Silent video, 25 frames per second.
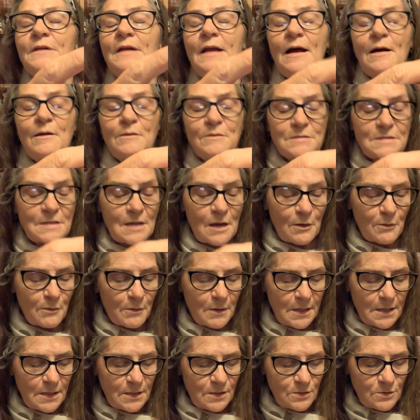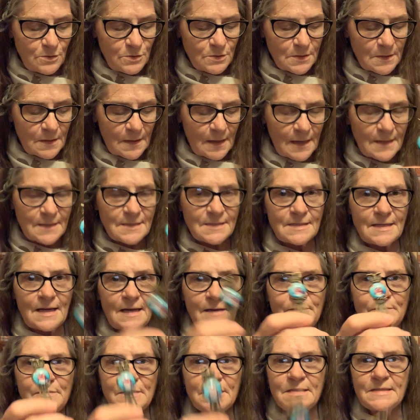that I was already using that
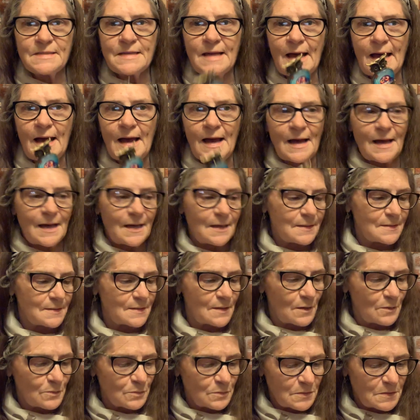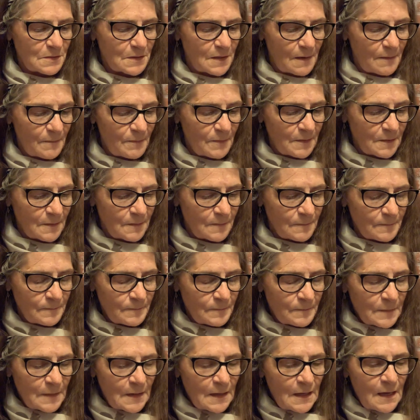same size on something.
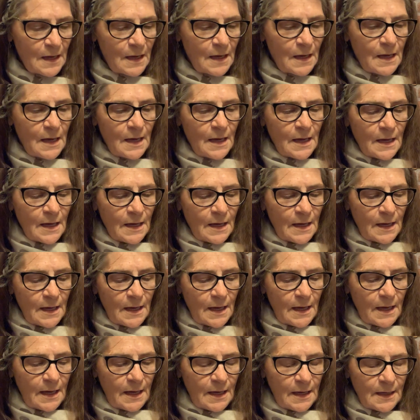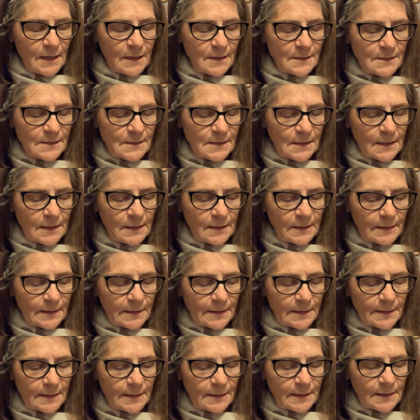And,
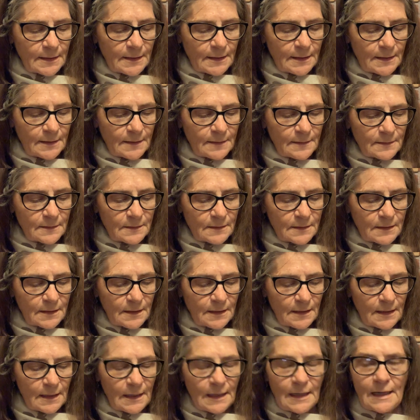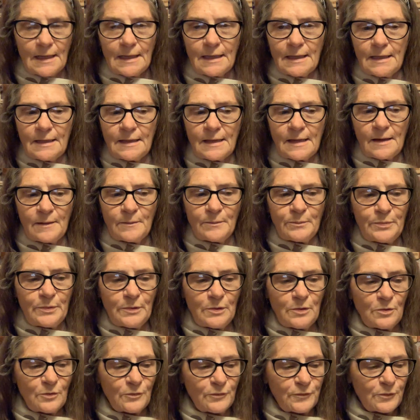golly, that
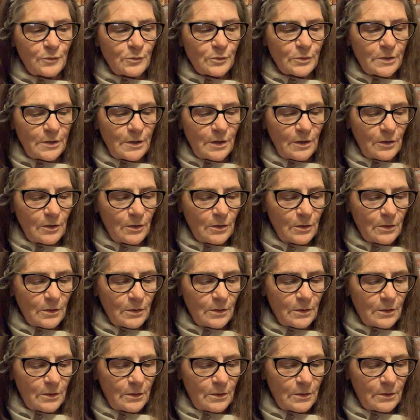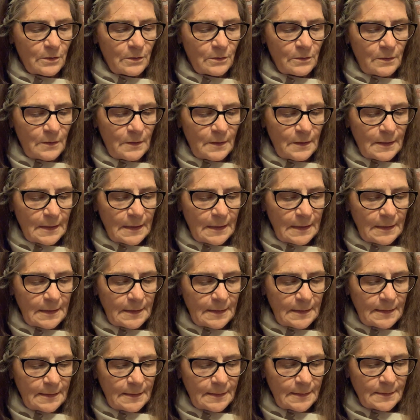beautiful yarn.
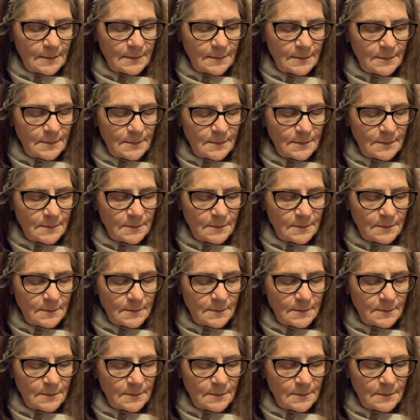And